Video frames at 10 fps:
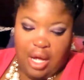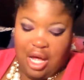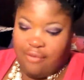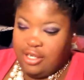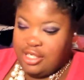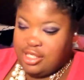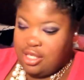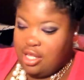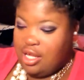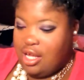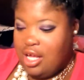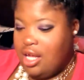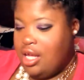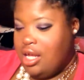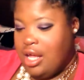
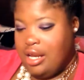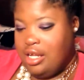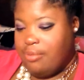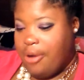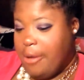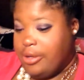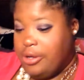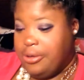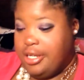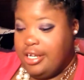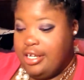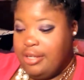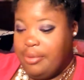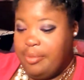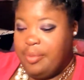Obviously I need to probably go in
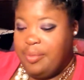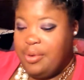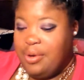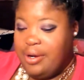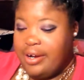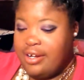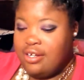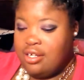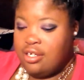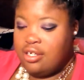a little bit more.